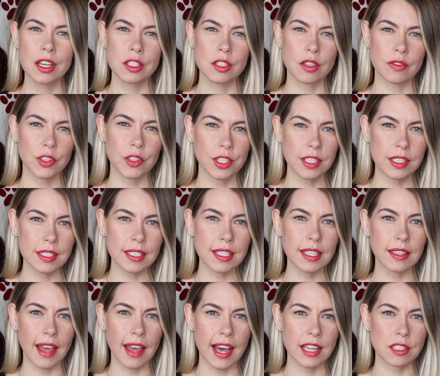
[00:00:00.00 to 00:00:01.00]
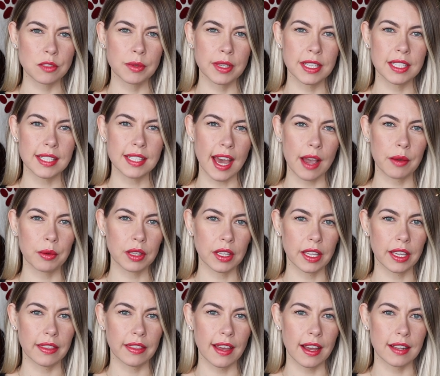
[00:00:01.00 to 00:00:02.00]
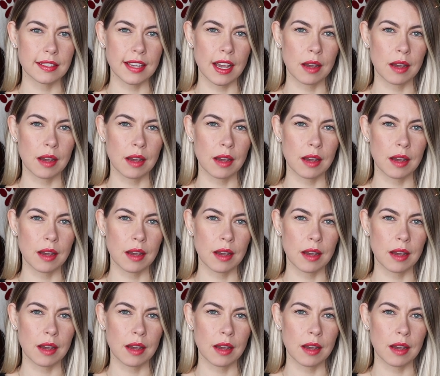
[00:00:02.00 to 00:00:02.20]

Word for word: So if you didn't see last week's, I will link that